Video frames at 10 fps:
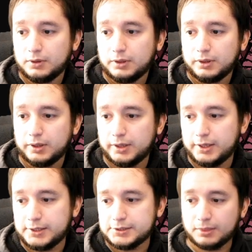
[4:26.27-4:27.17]

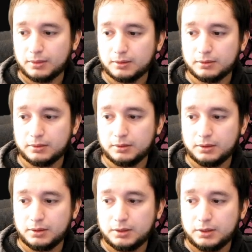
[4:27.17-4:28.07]
NS.
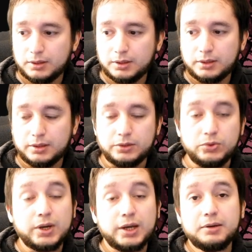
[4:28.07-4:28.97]

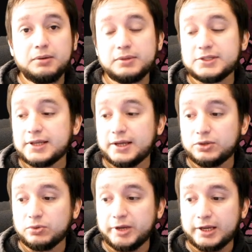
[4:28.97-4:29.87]
You can decide
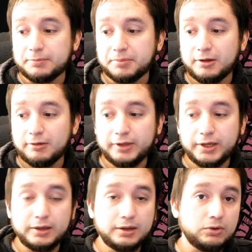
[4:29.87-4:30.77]
to make it
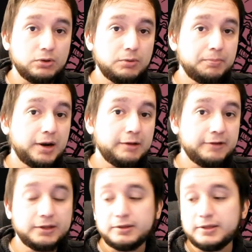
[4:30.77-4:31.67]
public or
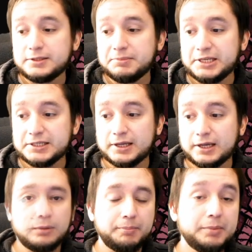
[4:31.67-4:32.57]
private. This means
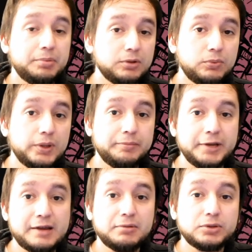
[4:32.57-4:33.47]
that people will
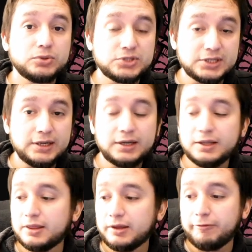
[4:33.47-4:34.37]
be able to
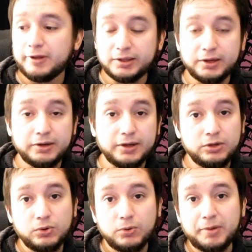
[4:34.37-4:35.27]
see the filter in
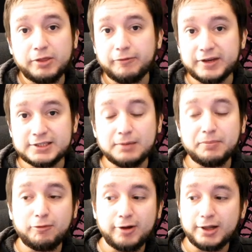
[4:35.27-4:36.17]
your Path of Exile
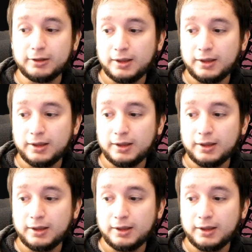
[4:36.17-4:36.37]
profile